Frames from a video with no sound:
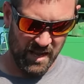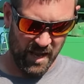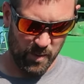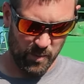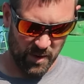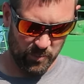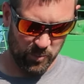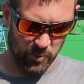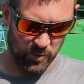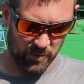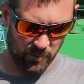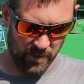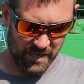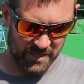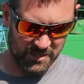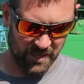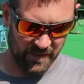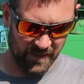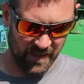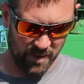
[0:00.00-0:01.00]
I better put a
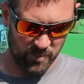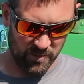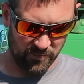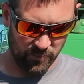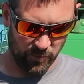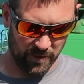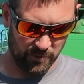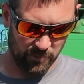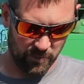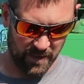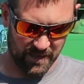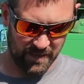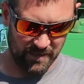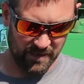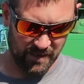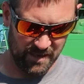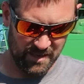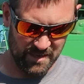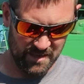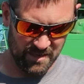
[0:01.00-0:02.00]
wrench on that before I wreck it,
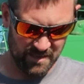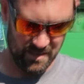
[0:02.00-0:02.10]
huh?